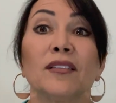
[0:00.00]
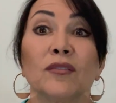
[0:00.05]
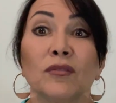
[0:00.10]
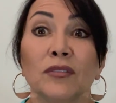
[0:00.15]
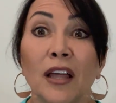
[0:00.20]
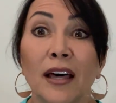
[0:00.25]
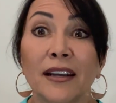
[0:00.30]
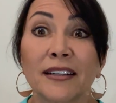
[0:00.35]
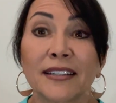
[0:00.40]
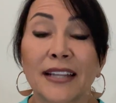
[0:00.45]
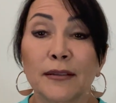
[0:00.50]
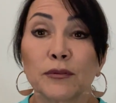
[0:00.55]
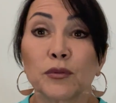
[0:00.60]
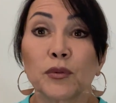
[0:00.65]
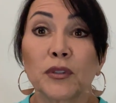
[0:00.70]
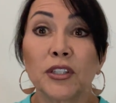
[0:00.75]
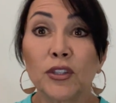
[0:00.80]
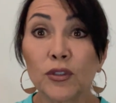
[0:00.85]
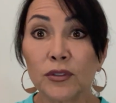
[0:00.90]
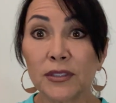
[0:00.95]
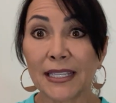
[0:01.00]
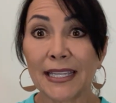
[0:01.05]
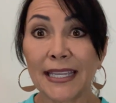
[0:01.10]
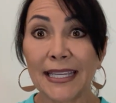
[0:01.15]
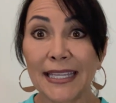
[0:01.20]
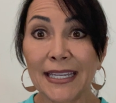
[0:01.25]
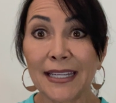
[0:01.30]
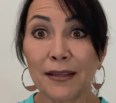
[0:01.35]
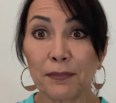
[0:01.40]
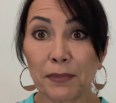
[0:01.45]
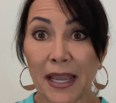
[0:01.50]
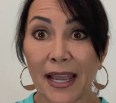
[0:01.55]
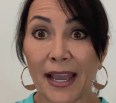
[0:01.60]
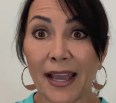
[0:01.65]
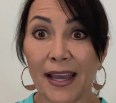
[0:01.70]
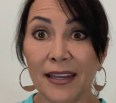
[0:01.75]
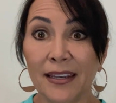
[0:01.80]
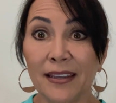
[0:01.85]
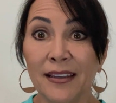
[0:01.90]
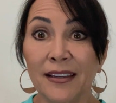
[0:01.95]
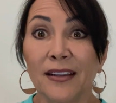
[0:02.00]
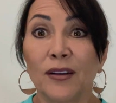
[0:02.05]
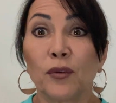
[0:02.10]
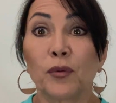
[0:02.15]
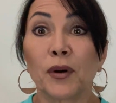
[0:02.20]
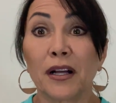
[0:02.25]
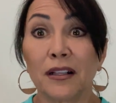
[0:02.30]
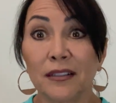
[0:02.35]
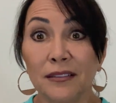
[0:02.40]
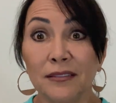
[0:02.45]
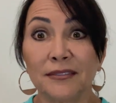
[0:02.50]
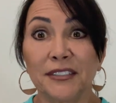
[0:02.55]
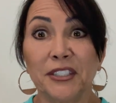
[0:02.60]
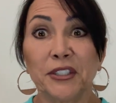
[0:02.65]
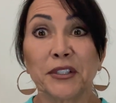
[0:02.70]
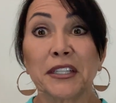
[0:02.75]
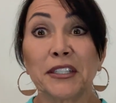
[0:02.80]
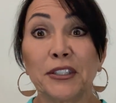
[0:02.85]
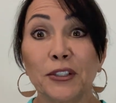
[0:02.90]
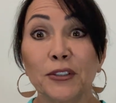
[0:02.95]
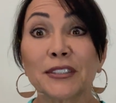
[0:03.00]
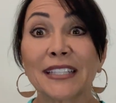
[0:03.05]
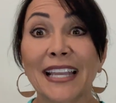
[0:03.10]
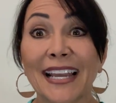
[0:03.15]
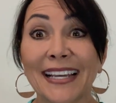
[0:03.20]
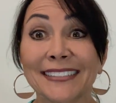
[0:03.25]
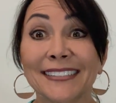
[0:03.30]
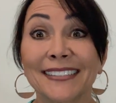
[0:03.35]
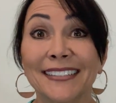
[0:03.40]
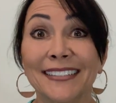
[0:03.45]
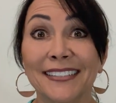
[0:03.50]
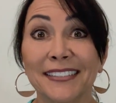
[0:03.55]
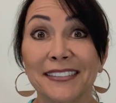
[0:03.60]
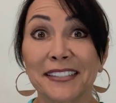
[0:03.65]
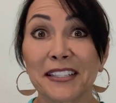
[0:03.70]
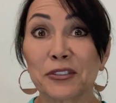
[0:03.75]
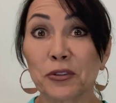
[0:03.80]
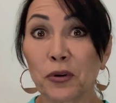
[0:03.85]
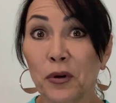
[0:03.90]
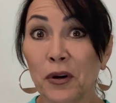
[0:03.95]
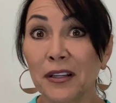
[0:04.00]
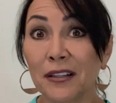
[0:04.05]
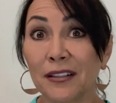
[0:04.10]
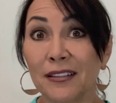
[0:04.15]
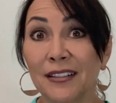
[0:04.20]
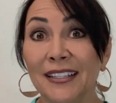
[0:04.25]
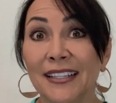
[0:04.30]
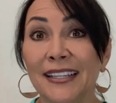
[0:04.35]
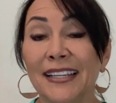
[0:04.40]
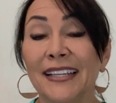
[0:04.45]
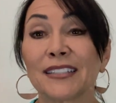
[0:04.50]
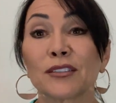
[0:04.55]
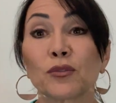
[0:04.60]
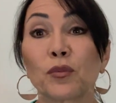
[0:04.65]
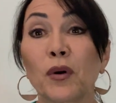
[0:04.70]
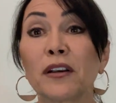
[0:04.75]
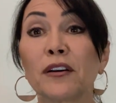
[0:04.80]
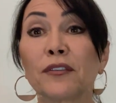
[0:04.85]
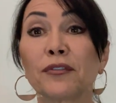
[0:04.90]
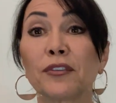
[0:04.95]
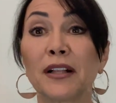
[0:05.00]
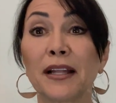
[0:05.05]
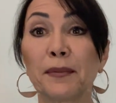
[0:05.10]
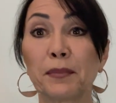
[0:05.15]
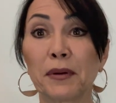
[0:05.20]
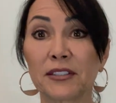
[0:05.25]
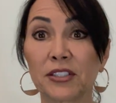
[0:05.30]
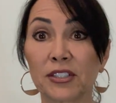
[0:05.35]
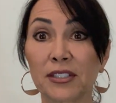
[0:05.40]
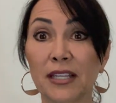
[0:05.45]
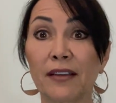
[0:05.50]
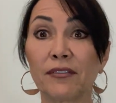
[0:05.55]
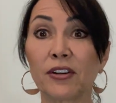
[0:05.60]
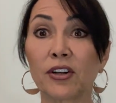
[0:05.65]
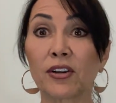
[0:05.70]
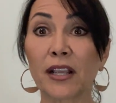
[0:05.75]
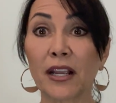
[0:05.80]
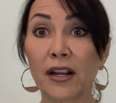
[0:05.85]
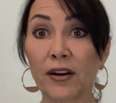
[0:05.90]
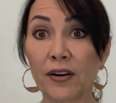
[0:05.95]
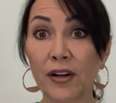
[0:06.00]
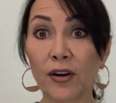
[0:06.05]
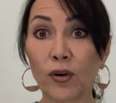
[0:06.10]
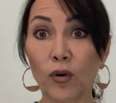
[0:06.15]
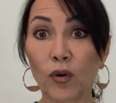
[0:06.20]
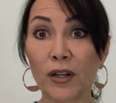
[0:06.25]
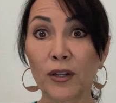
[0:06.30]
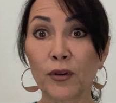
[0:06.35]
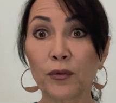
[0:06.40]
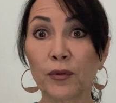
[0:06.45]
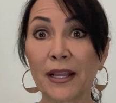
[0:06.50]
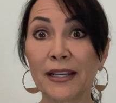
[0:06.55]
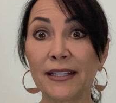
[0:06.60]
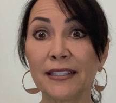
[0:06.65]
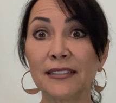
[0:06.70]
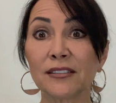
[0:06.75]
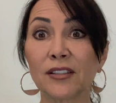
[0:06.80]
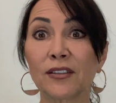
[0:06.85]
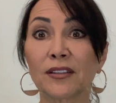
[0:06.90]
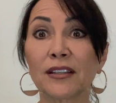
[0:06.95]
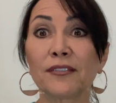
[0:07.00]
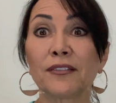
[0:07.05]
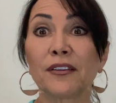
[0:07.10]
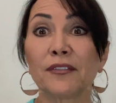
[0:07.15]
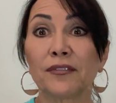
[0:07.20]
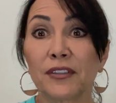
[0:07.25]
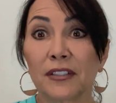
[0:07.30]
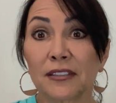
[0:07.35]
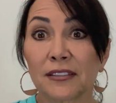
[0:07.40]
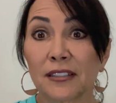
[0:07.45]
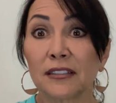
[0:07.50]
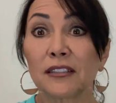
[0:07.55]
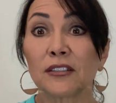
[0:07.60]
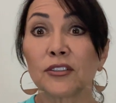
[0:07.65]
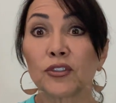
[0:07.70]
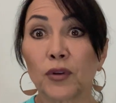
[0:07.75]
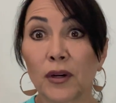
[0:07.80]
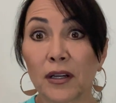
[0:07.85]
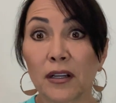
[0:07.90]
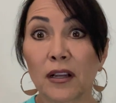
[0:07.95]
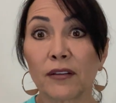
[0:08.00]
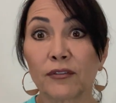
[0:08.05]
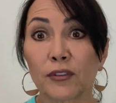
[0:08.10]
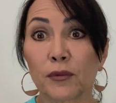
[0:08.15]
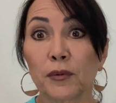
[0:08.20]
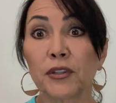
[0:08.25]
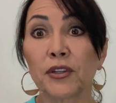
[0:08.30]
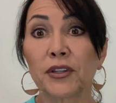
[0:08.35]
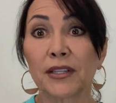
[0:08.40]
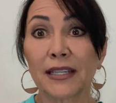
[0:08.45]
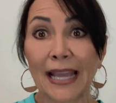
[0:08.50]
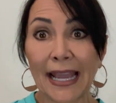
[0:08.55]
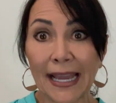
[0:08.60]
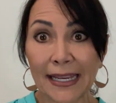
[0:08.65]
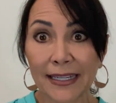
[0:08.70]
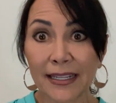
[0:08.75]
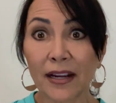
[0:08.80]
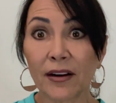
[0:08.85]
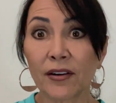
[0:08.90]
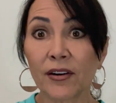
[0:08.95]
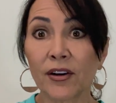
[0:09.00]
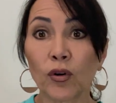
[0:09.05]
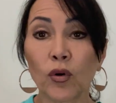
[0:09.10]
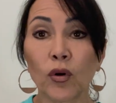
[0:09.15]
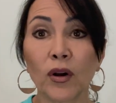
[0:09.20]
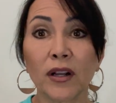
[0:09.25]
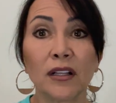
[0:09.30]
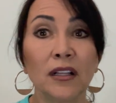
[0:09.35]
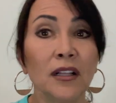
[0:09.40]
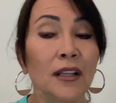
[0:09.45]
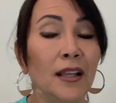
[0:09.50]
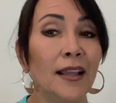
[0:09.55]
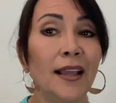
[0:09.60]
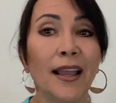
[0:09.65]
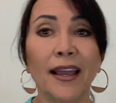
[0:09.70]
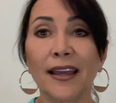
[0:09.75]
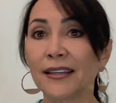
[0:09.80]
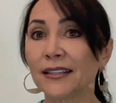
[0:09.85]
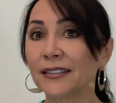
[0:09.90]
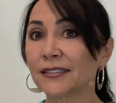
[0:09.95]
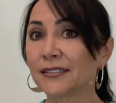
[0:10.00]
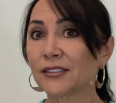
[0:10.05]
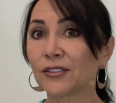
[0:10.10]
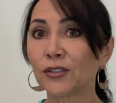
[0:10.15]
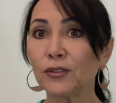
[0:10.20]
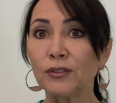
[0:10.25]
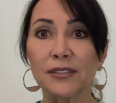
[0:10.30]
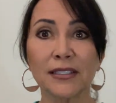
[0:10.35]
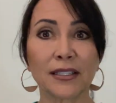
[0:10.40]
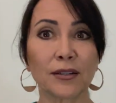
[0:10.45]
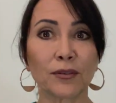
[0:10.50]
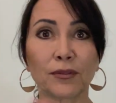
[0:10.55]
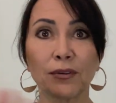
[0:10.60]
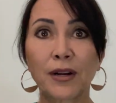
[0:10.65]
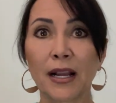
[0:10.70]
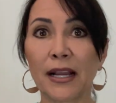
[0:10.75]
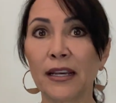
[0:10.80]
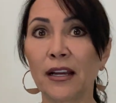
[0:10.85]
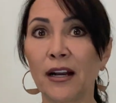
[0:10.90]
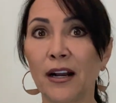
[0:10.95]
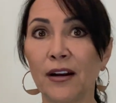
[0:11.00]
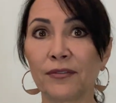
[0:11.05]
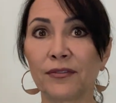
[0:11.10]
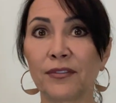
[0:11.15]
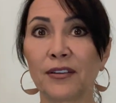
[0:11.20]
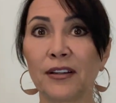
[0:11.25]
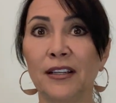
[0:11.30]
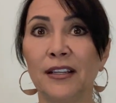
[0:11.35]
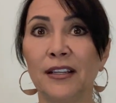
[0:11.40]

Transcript: a lot of times we'll use a heating pad. Well, you can use cassia essential oil. It's wonderful, uh, but just have your carrier oil ready. If it feels a little too uncomfortable, you can add oil and it soothes it right off.